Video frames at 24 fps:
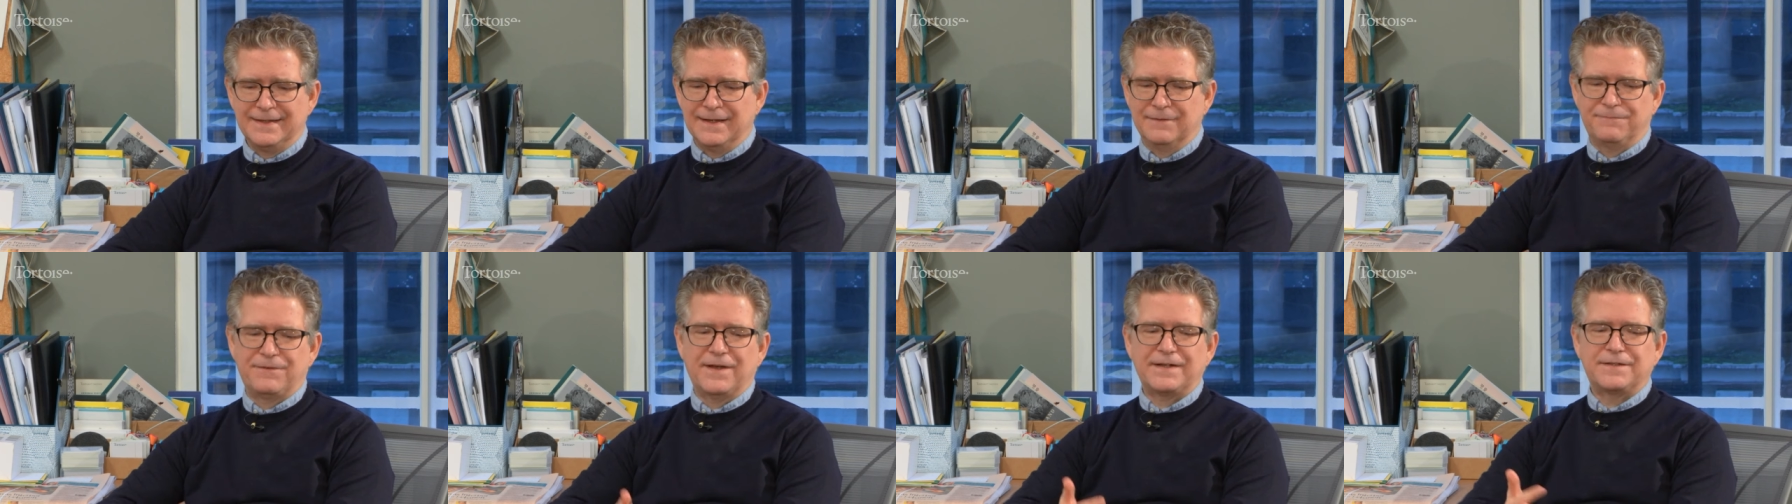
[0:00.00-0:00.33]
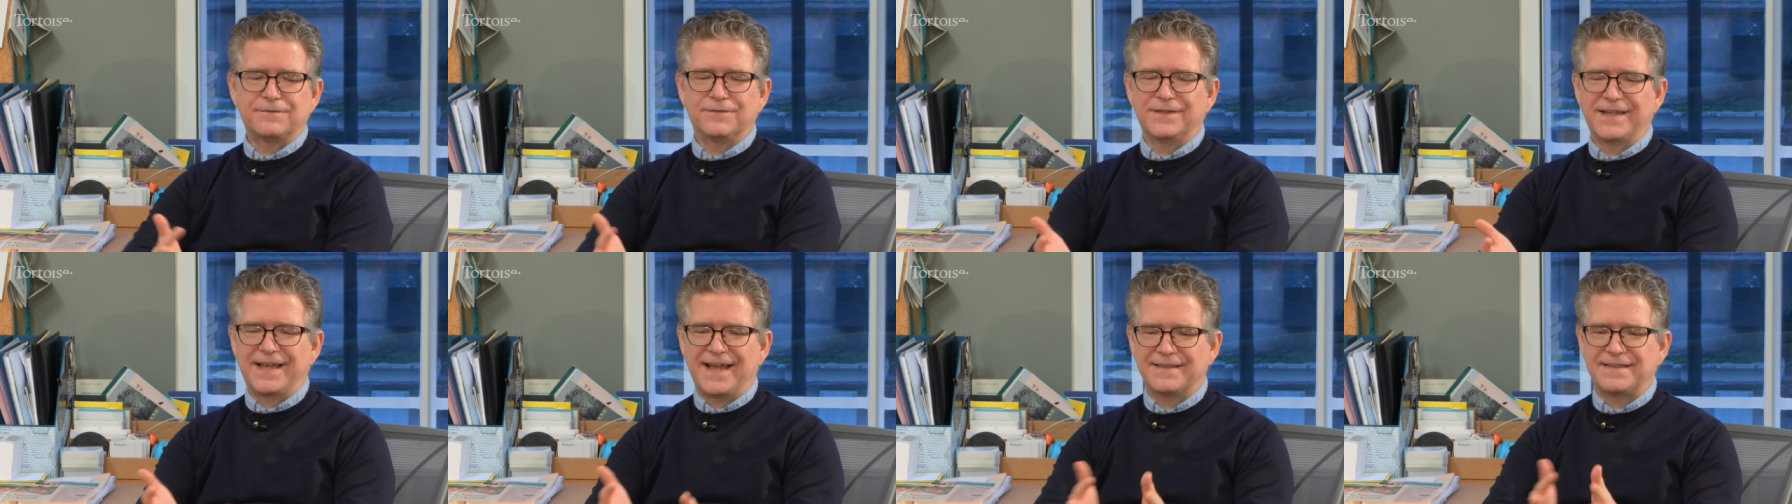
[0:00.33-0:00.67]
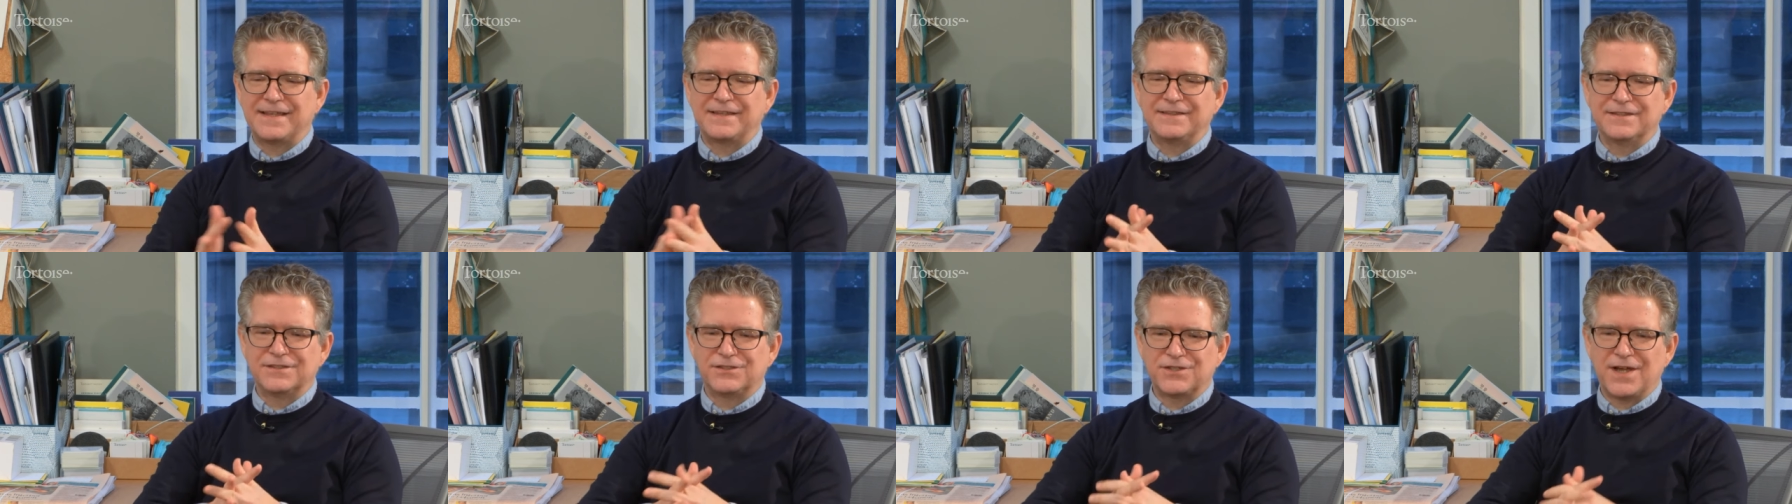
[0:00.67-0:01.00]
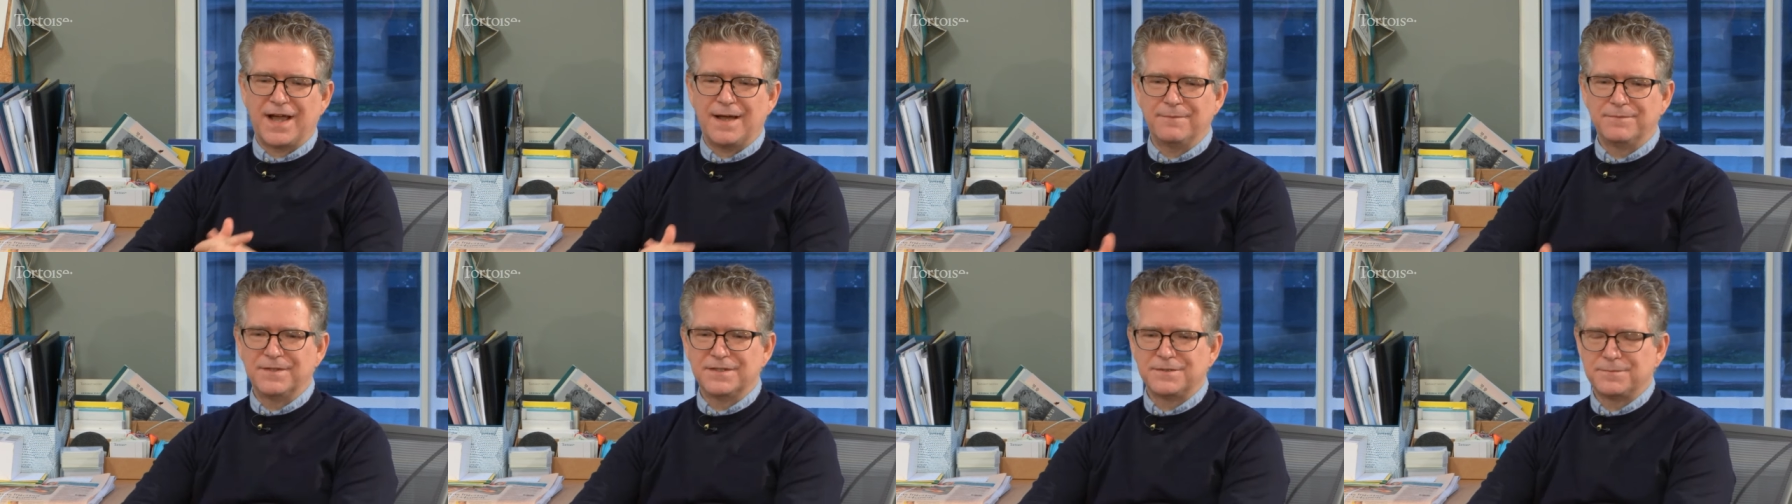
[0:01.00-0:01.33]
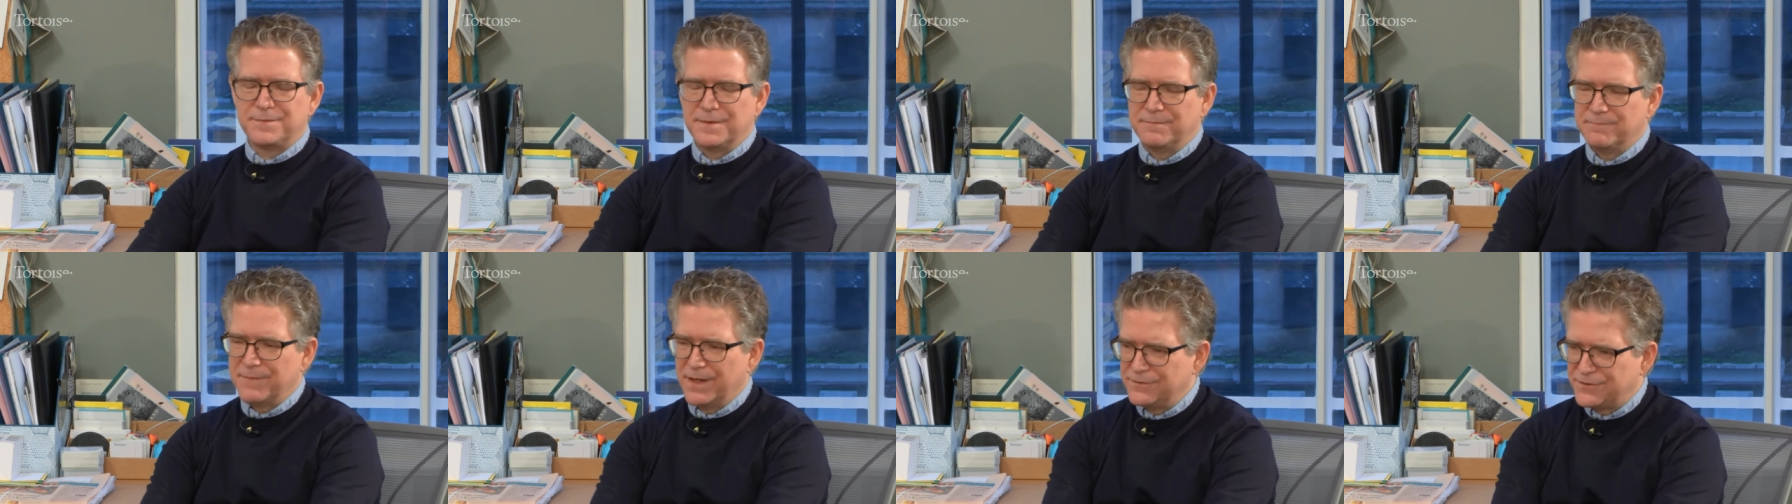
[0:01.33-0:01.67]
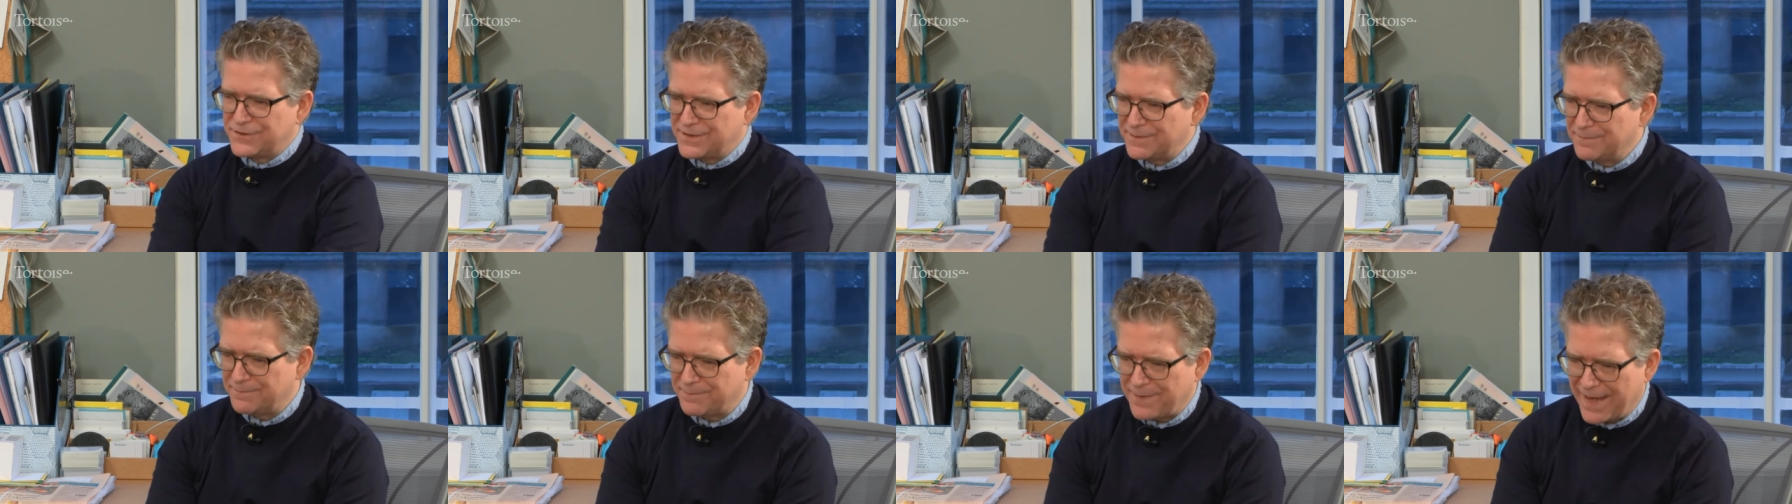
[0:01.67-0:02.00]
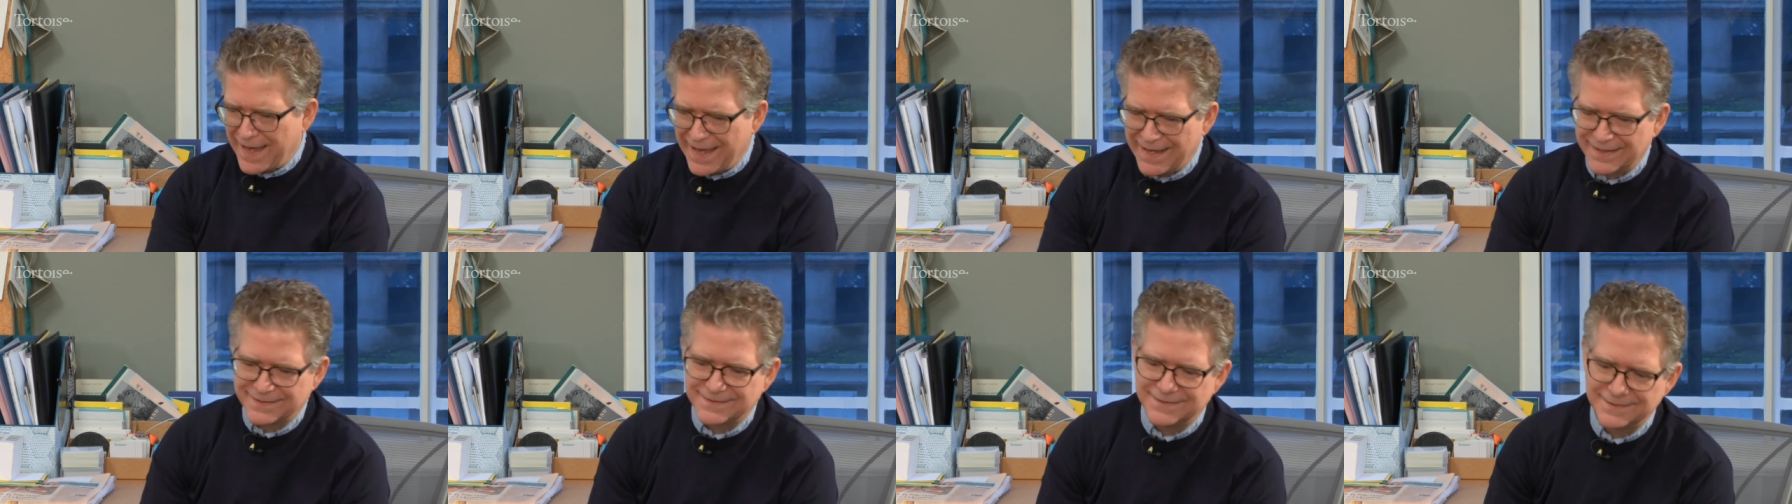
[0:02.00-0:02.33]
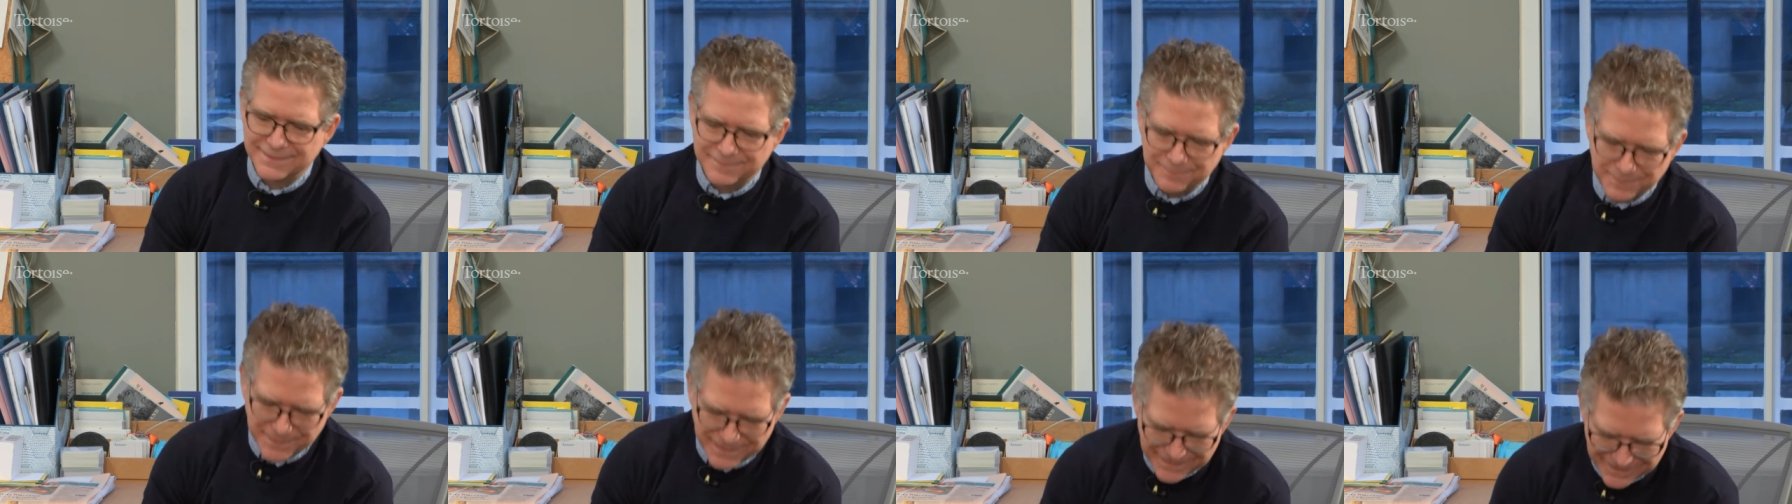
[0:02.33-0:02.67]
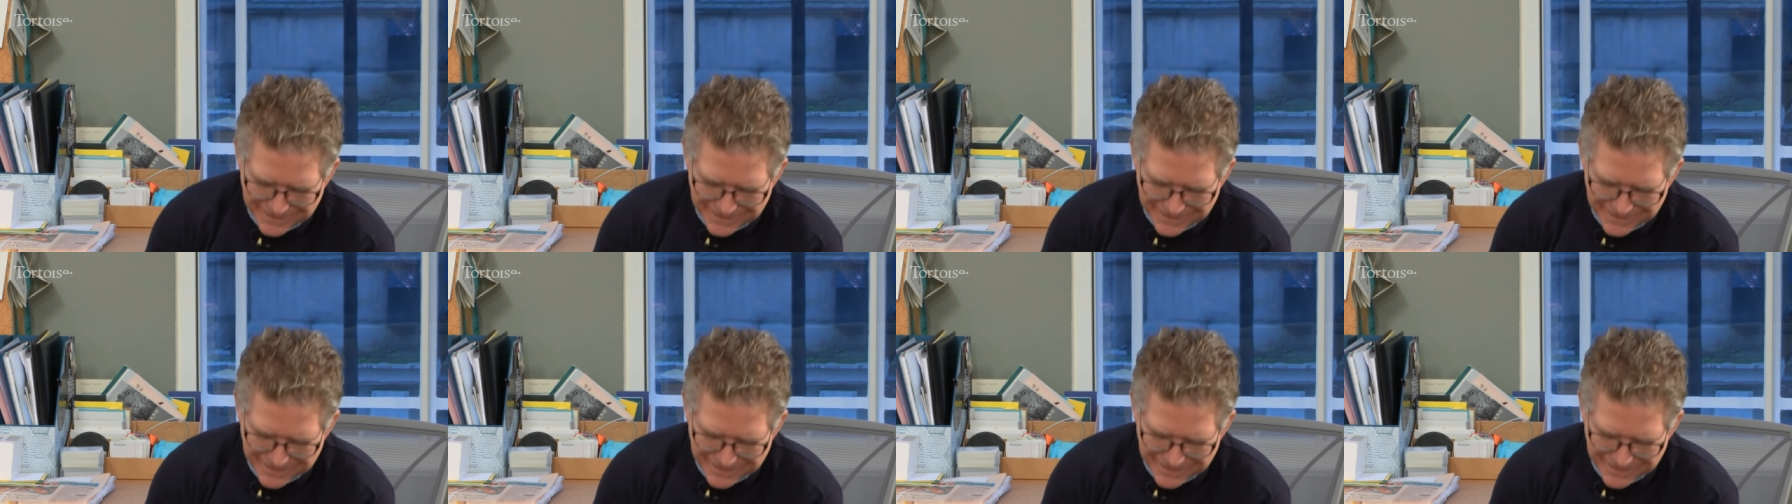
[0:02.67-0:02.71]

Effectively, I think the job that's been most impacted